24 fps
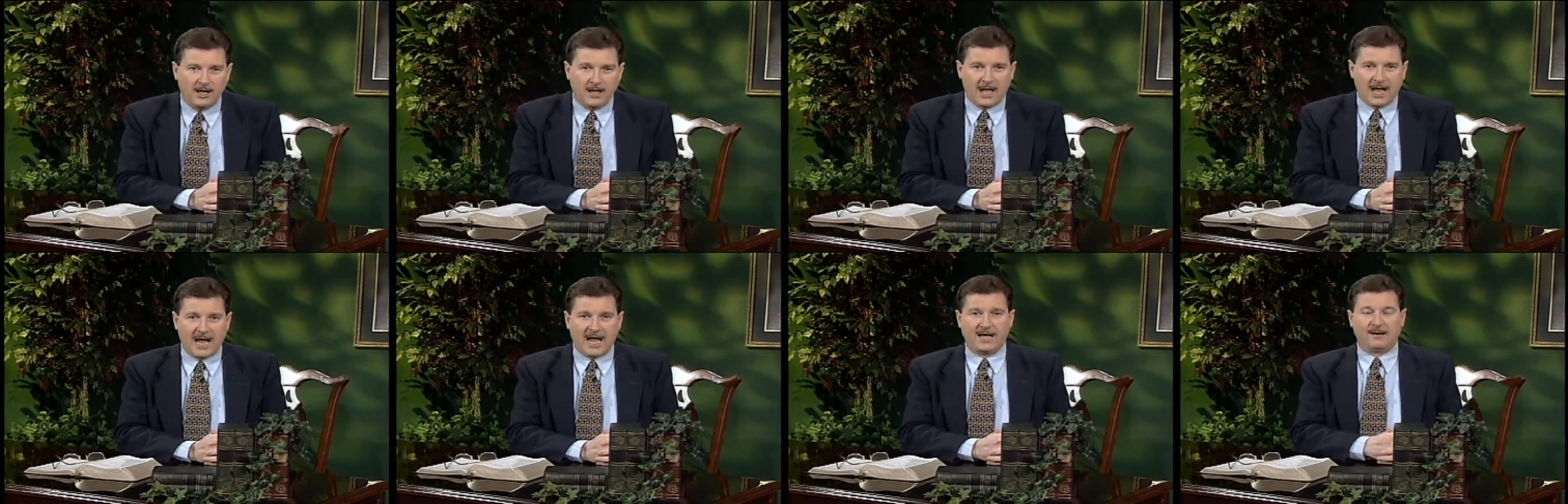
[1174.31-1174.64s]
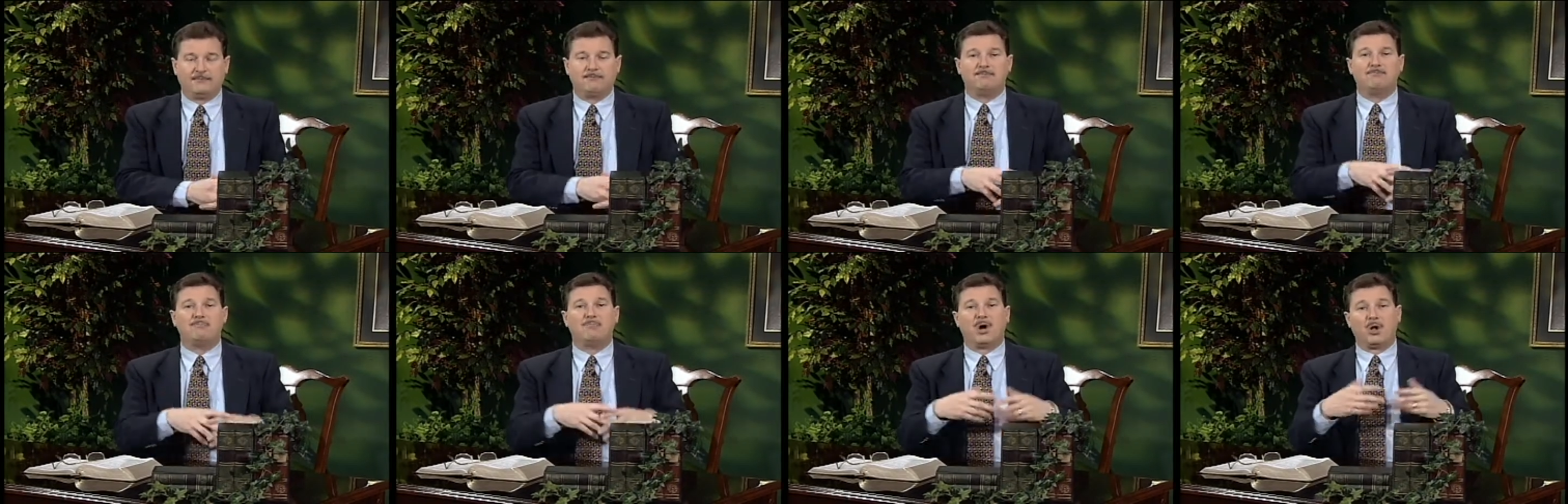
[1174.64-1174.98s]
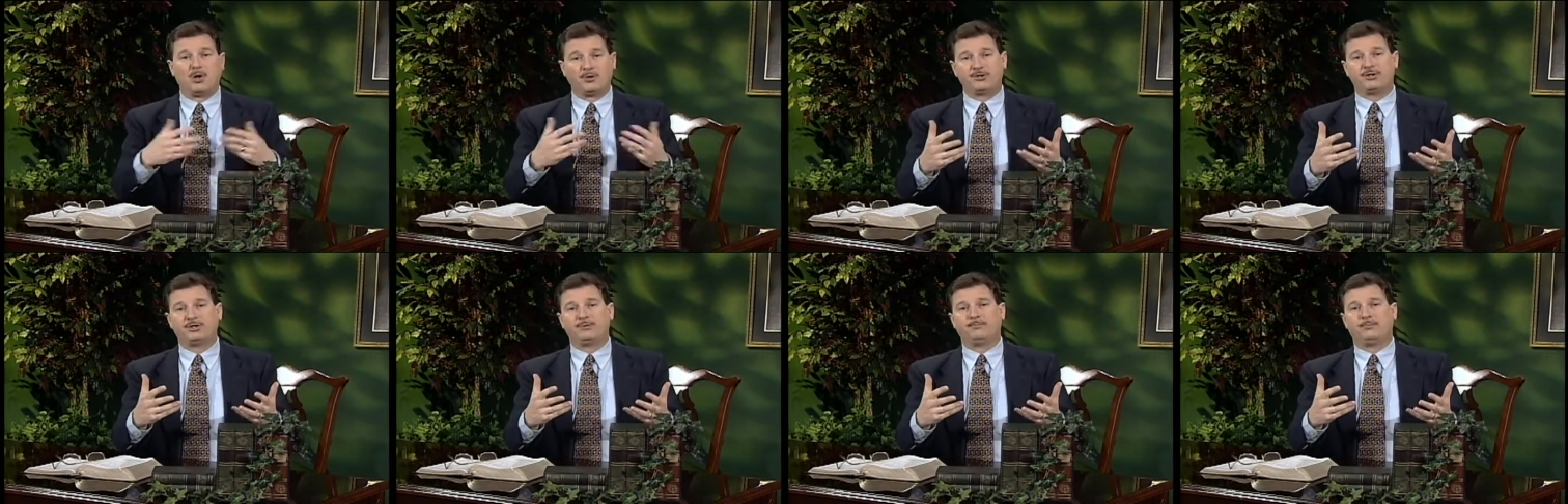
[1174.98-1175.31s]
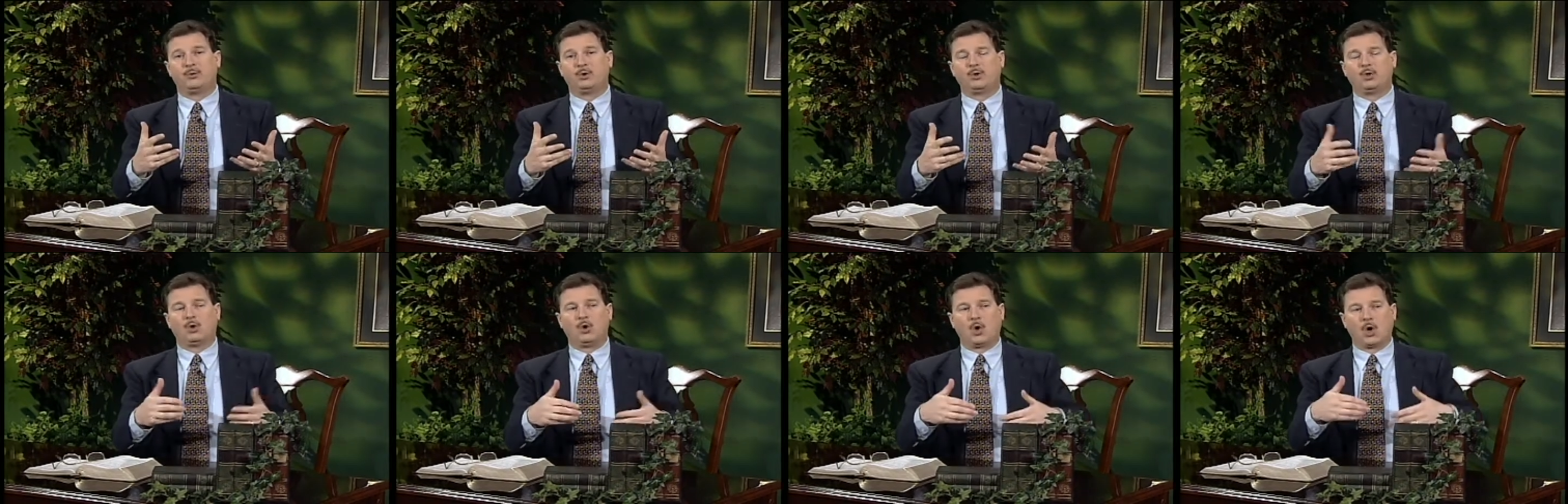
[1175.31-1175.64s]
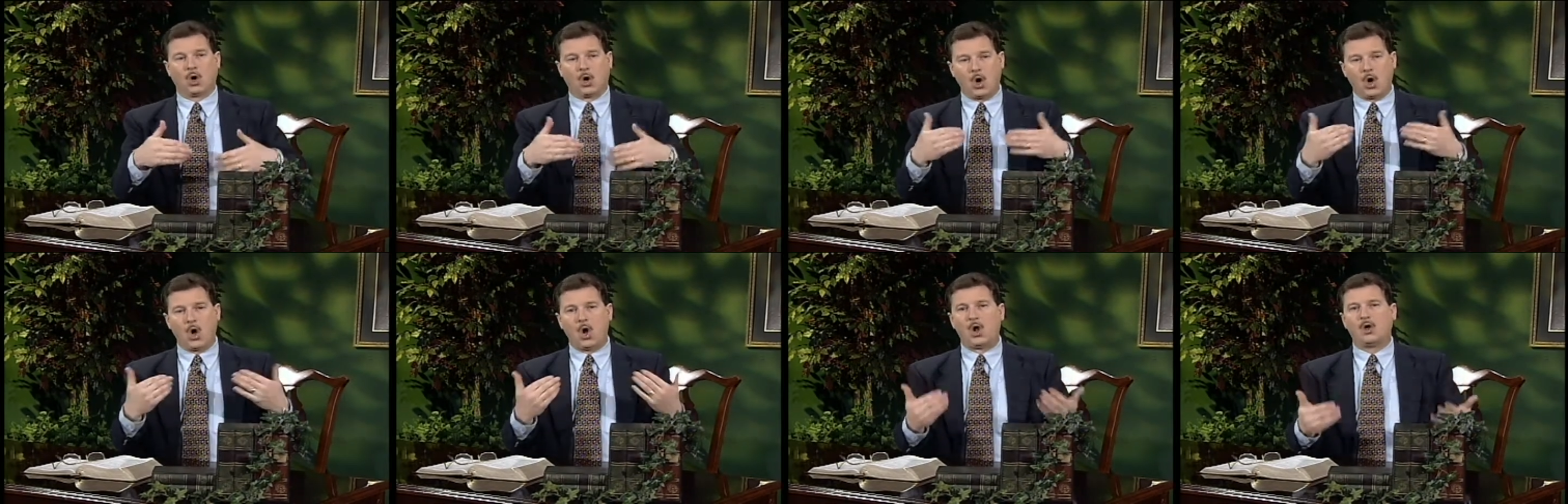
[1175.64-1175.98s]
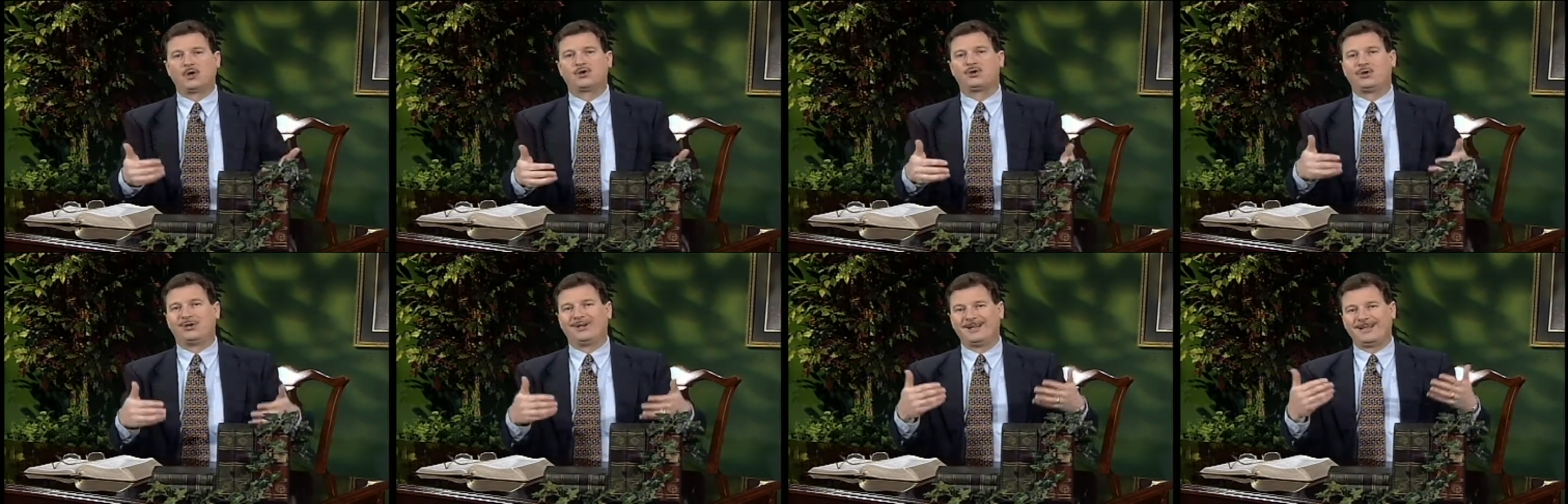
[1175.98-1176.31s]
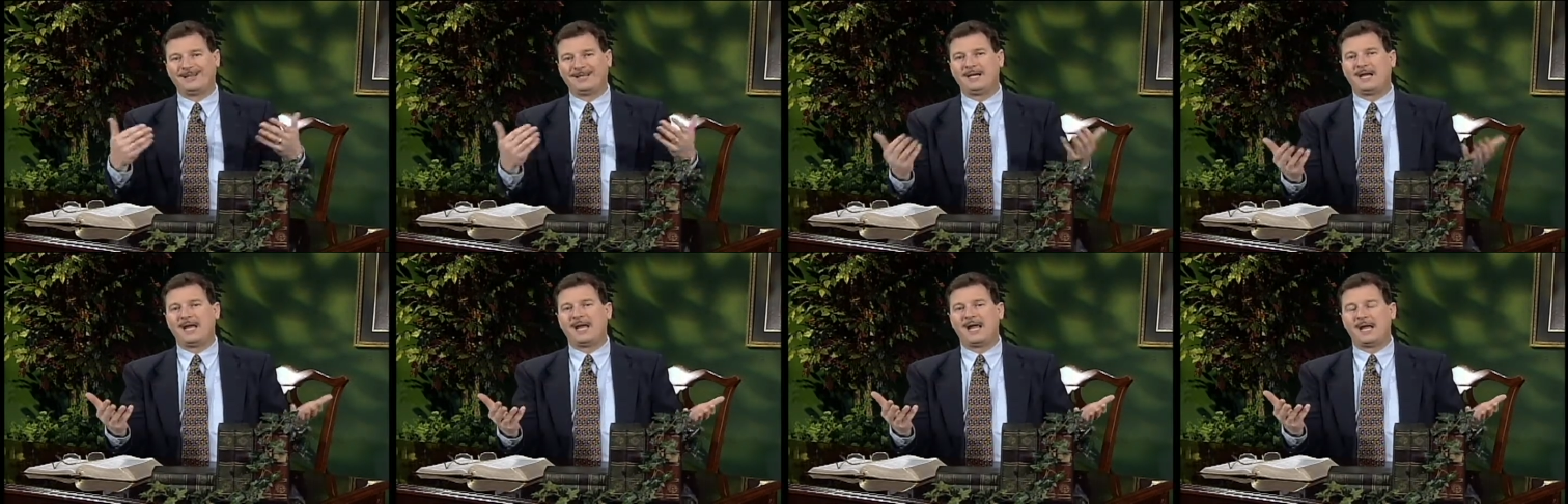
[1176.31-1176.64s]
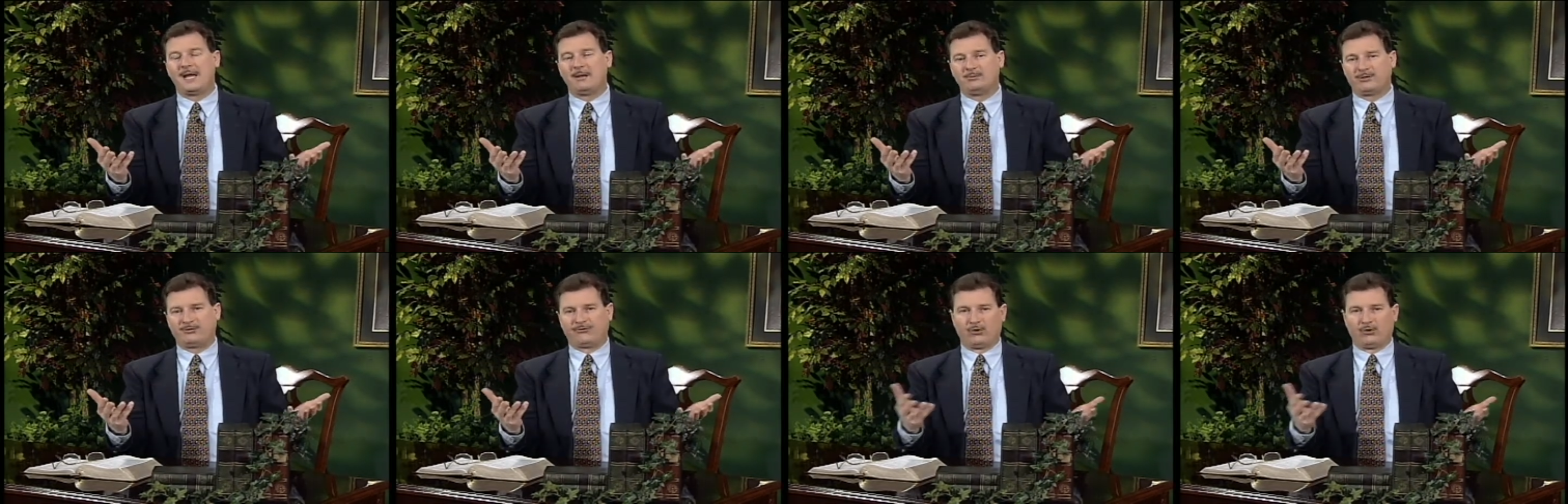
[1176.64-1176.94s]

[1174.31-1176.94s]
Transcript: had multiple or alternate names.